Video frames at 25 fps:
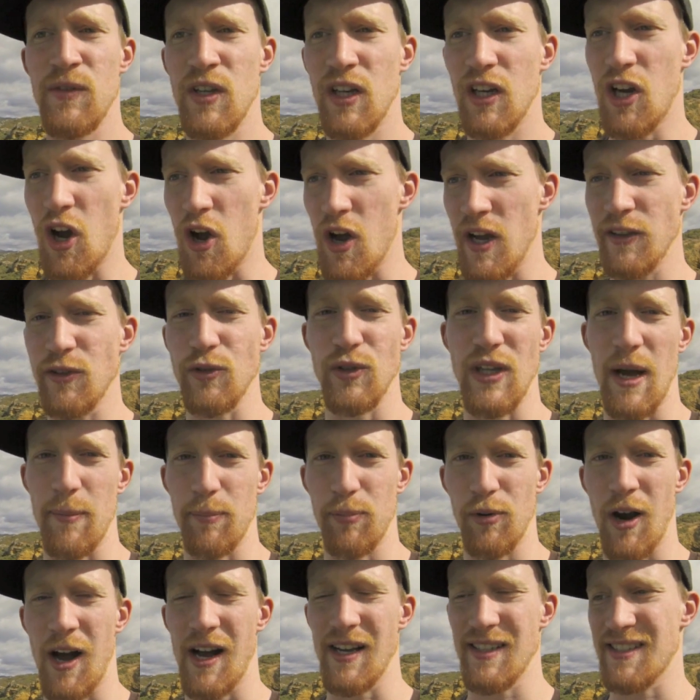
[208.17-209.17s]
going through that
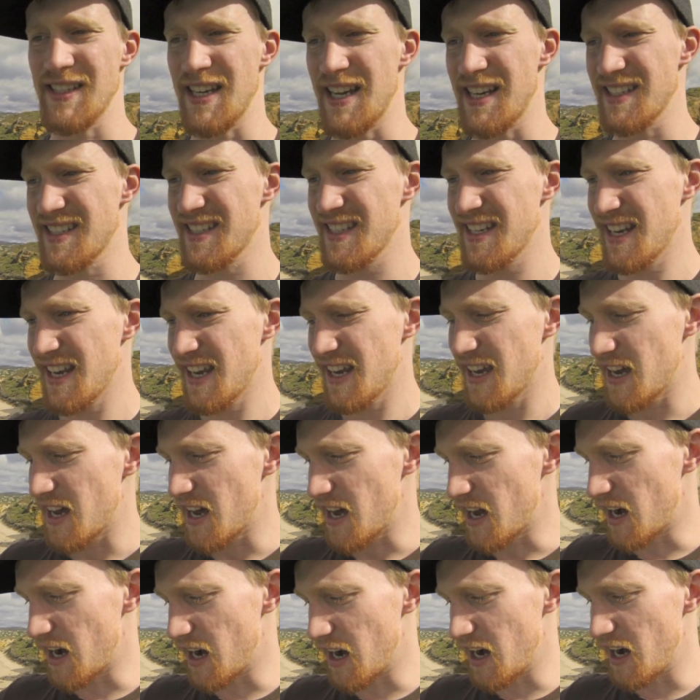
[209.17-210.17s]
process,
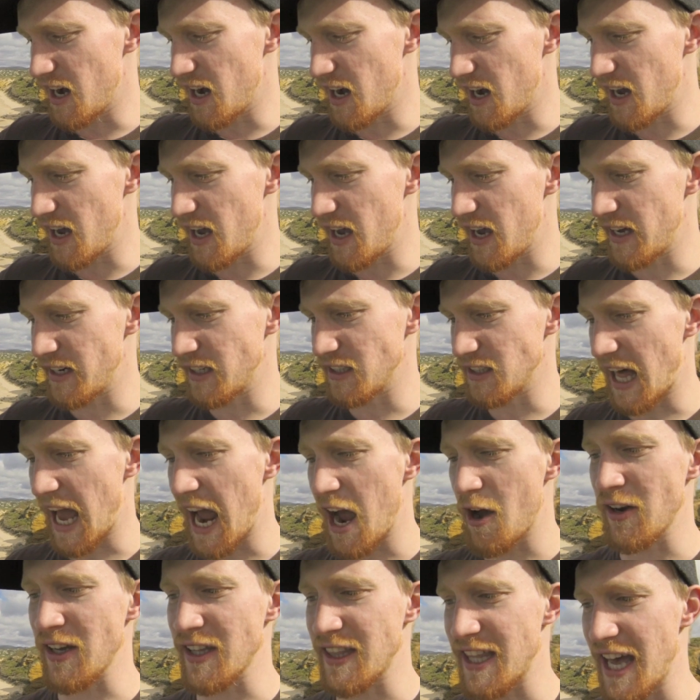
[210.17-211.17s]
and
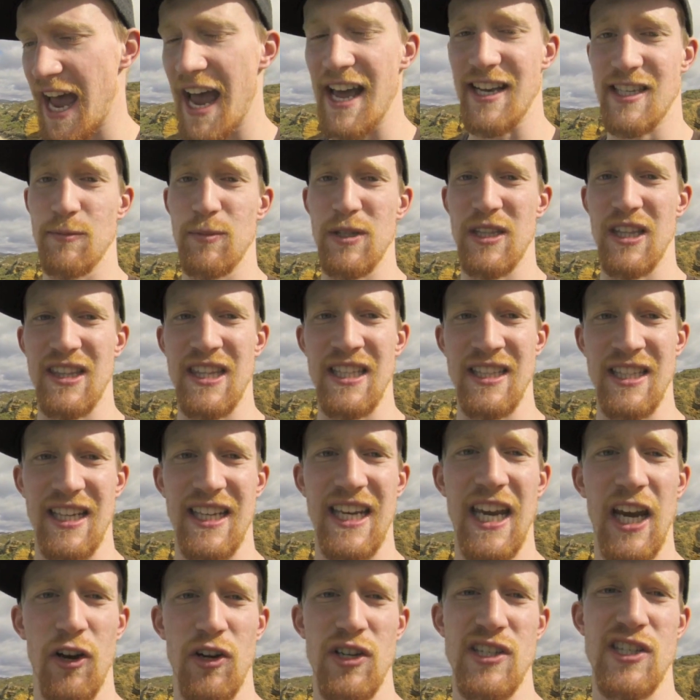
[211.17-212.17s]
allowing that to be the thing that
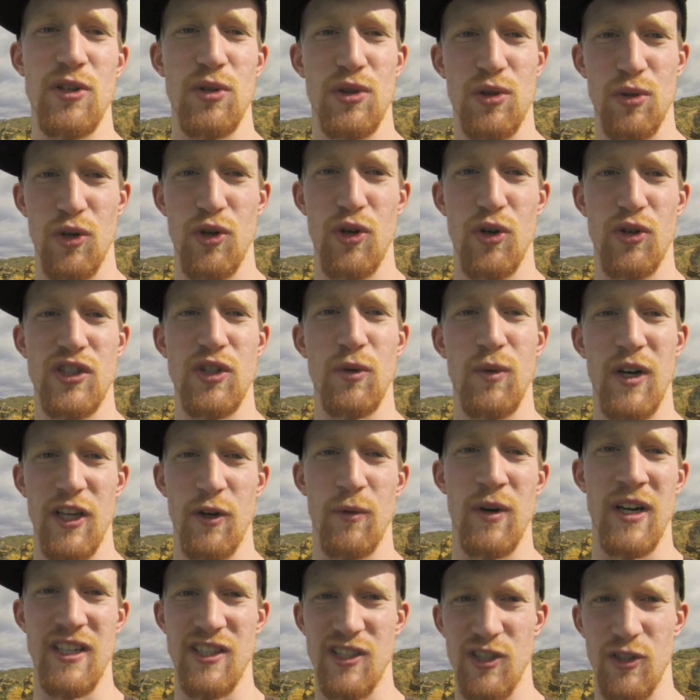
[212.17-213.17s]
carries you through to what
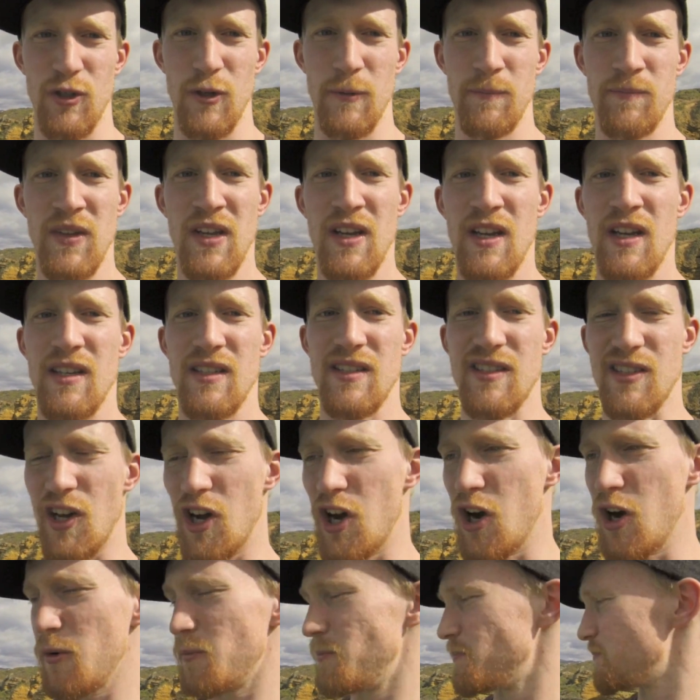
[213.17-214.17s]
you want to do.
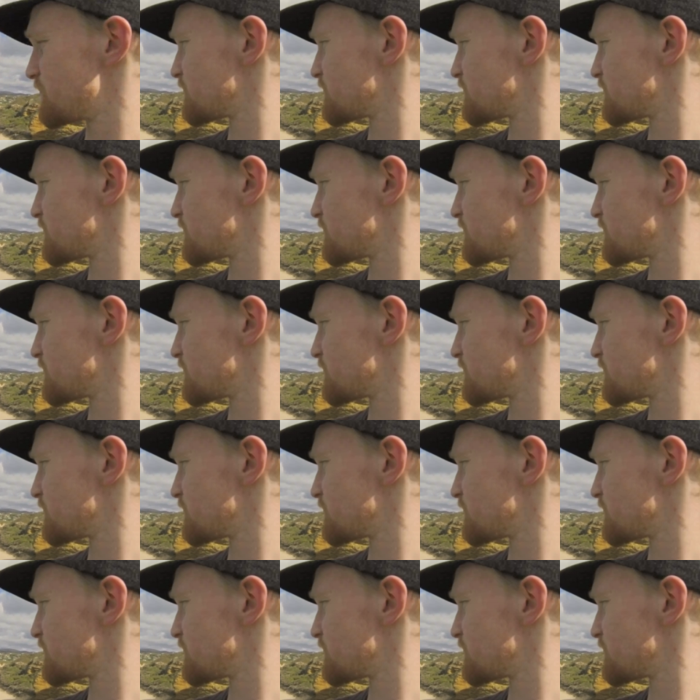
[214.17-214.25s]
So,